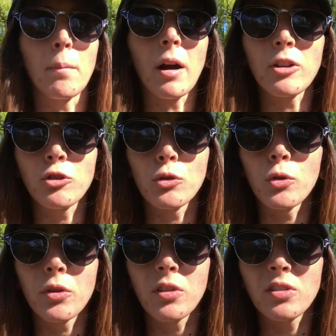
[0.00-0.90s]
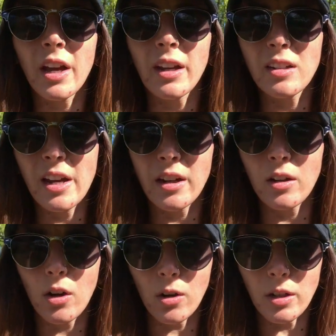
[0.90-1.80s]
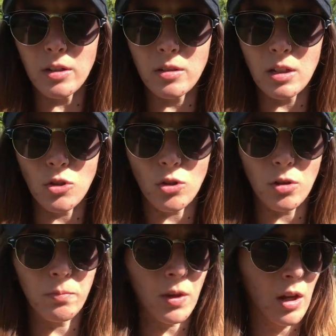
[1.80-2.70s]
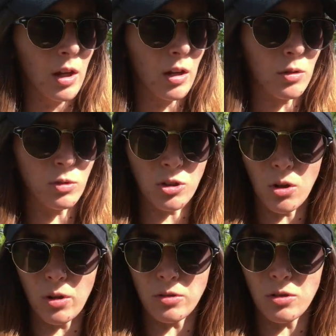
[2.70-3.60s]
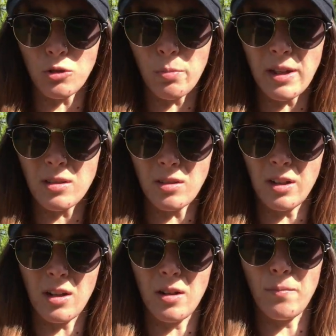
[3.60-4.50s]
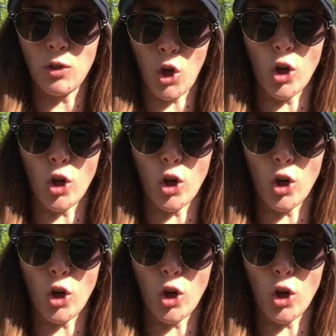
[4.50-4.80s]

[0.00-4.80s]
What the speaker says: postural orthostatic tachycardia syndrome, which causes you basically your